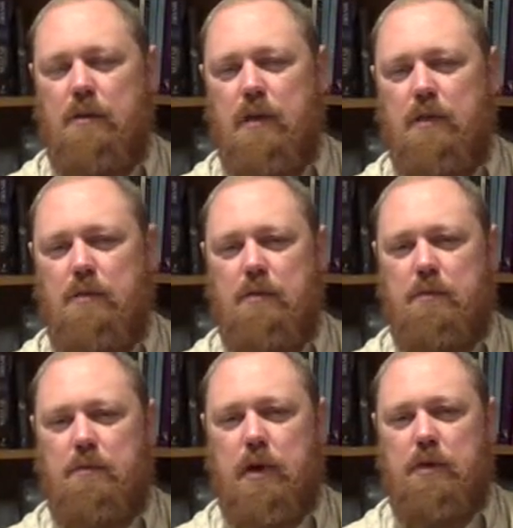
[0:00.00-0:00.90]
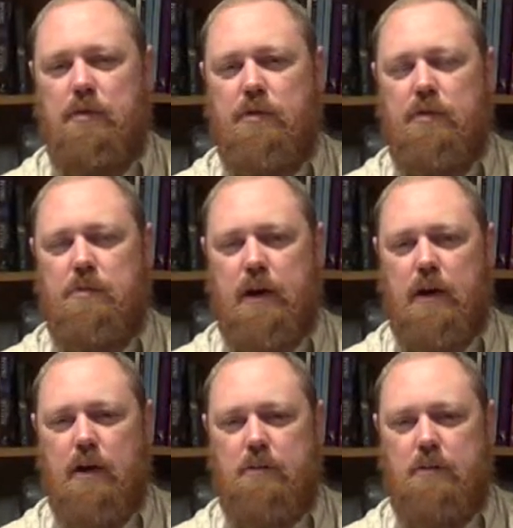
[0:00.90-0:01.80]
Well, Moses'
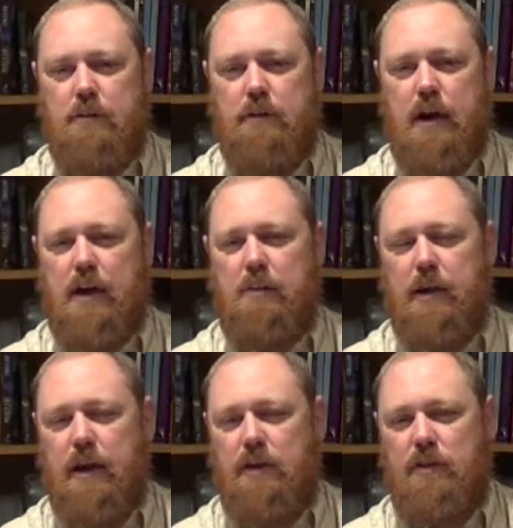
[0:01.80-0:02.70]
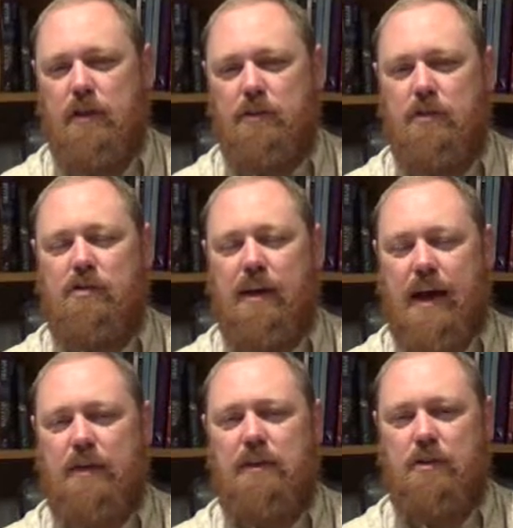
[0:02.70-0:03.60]
mom, Jochebed, goes
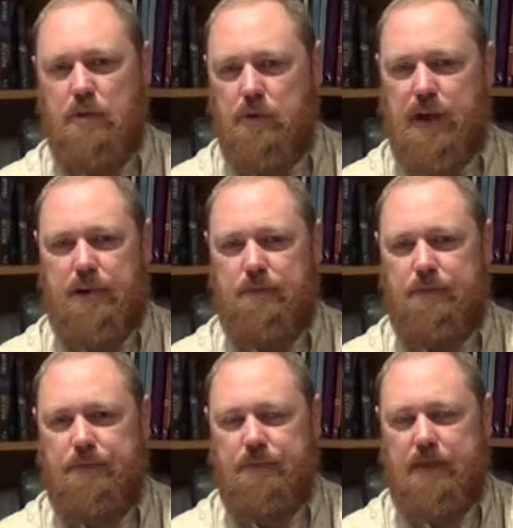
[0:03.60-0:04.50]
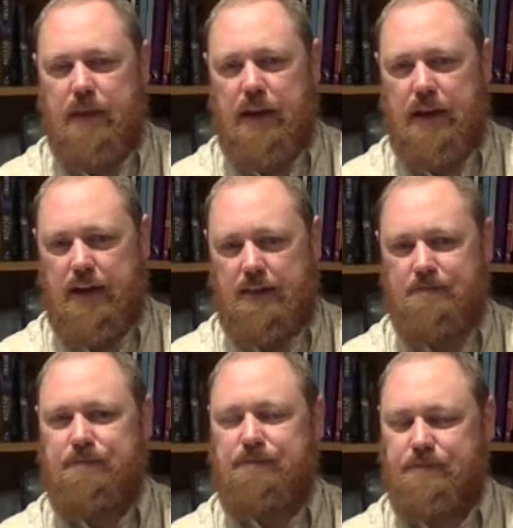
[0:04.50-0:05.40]
exactly through that. And
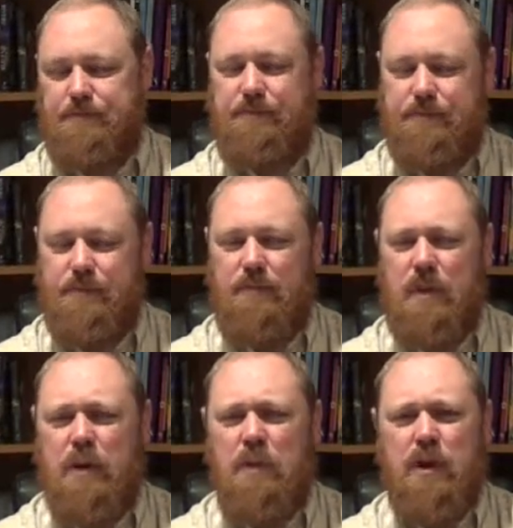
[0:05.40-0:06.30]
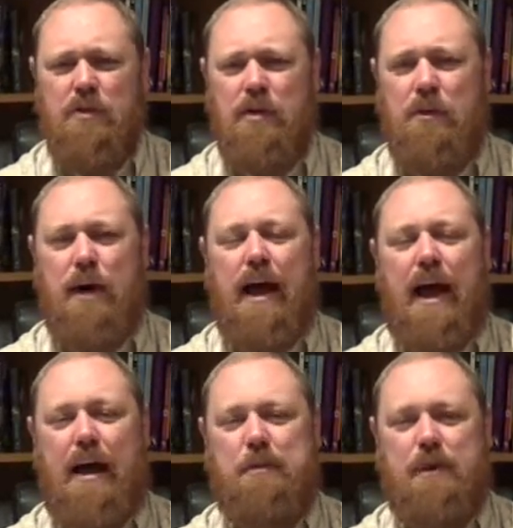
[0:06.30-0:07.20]
we're going to see what
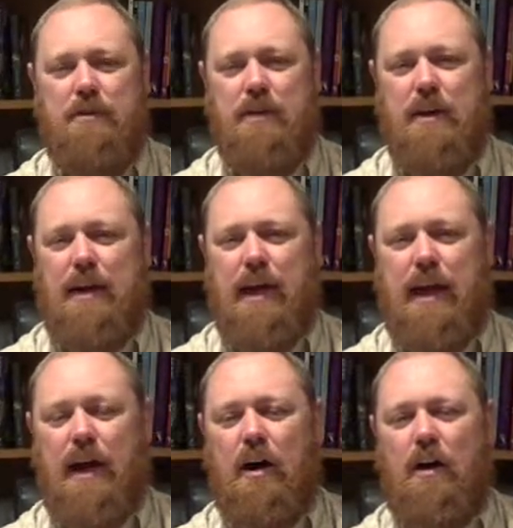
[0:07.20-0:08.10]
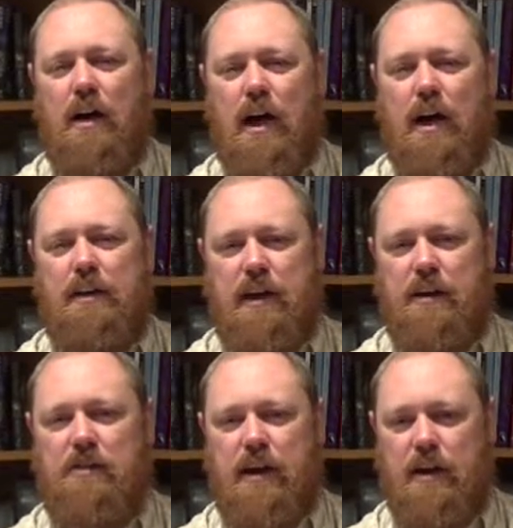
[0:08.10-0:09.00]
happens and how God
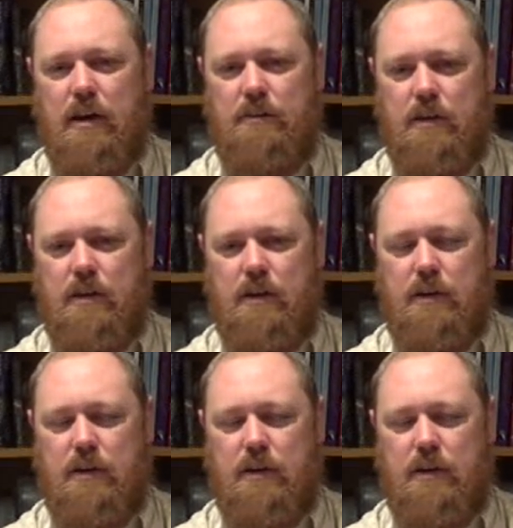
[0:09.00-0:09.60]
takes care of her.